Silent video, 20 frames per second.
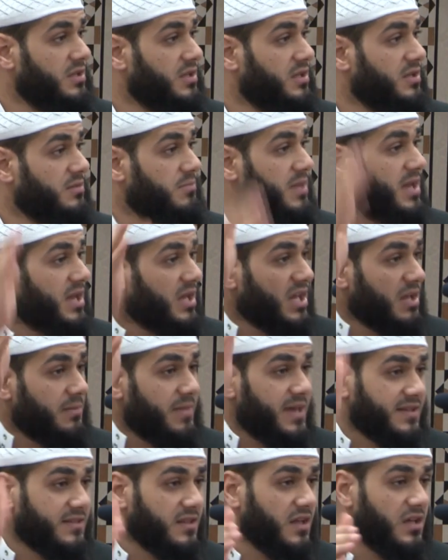May Allah
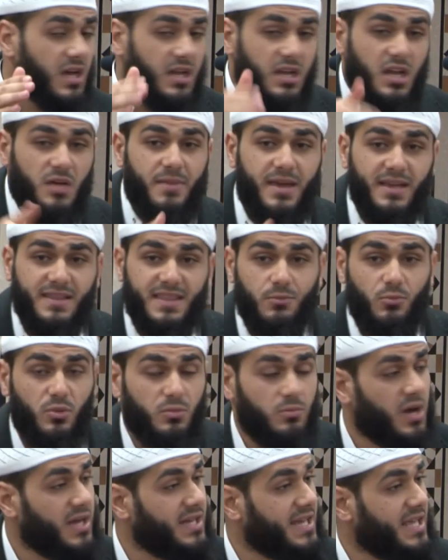make them
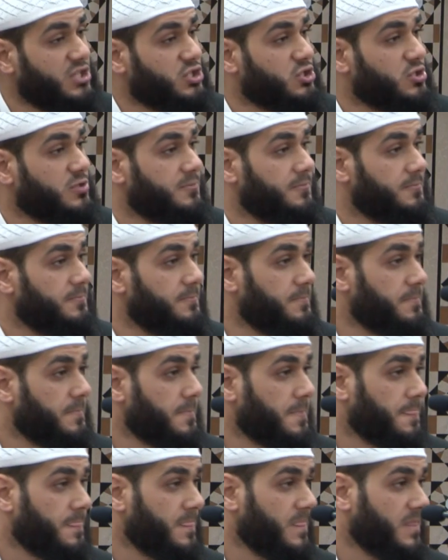my nation."
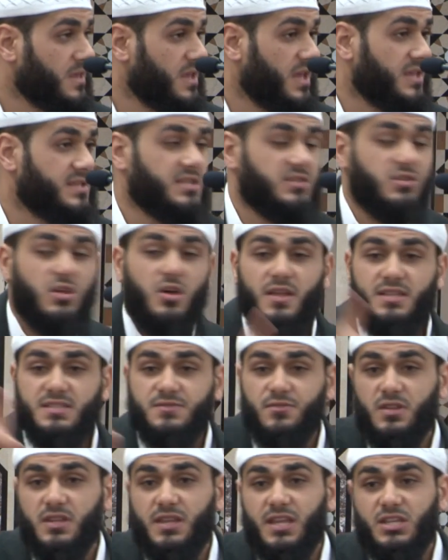He said, "No, that's
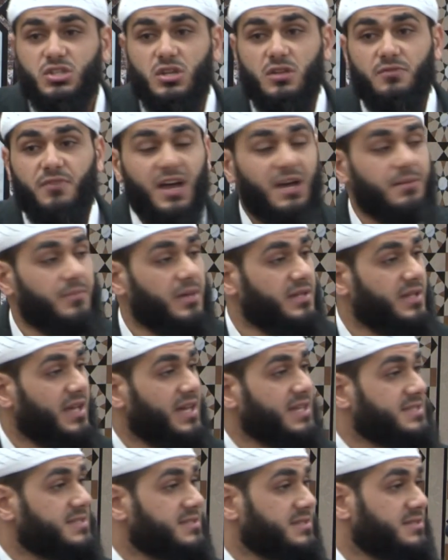for the nation of Ahmad,
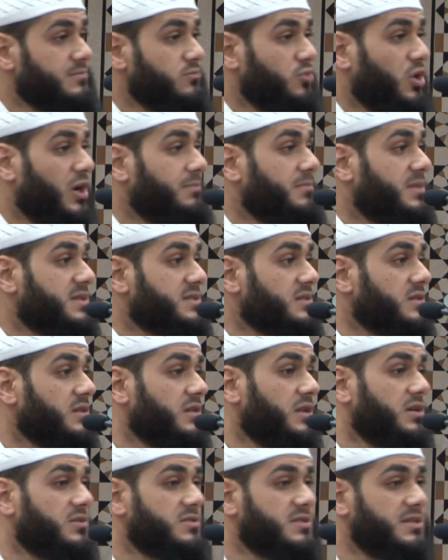us, Muhammad
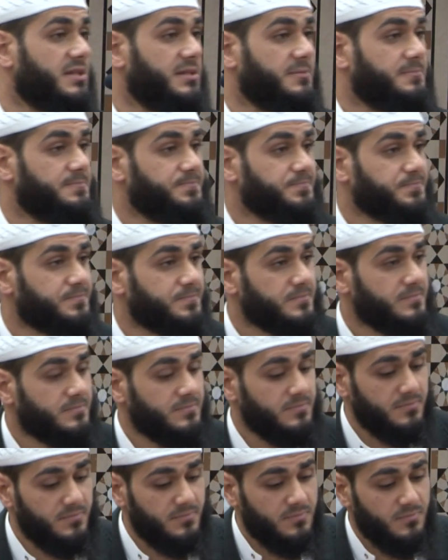sallallahu alaihi wasallam."
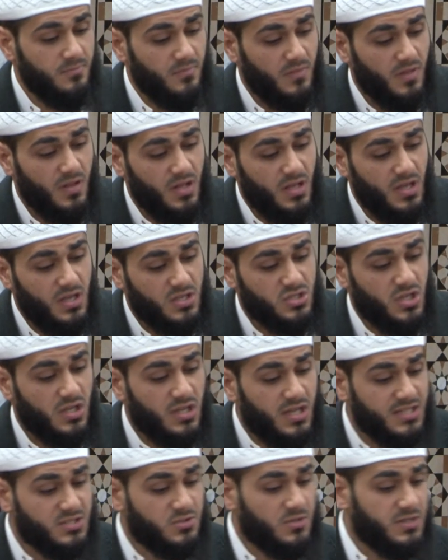So
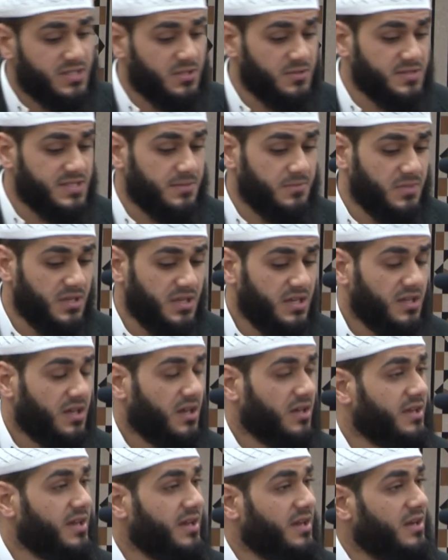Allah Azza wa Jal tells him,
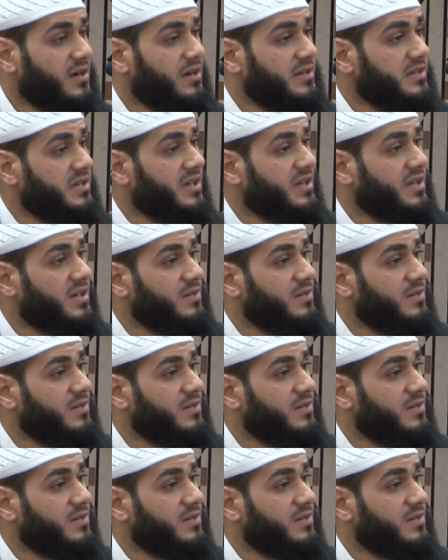Ya